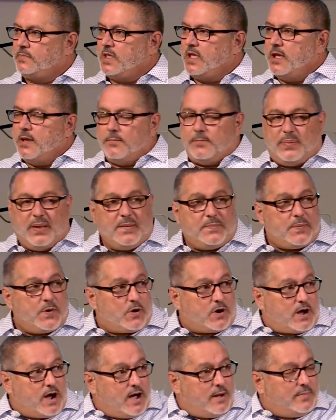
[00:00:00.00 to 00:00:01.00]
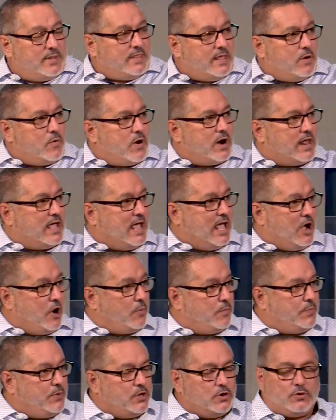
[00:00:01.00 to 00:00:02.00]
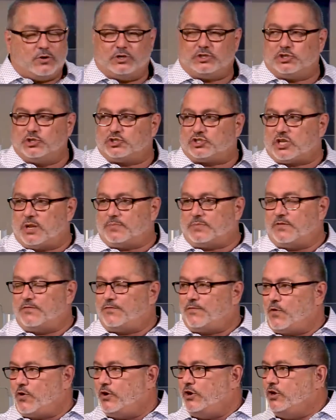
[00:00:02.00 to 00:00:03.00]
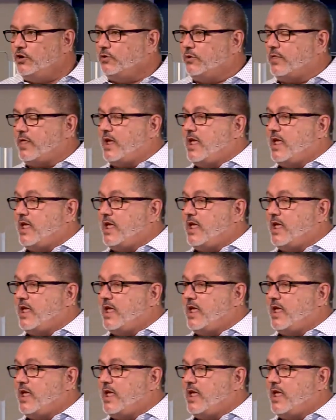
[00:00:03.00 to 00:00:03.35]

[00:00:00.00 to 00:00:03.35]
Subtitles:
People come and they want to help you or do something for you,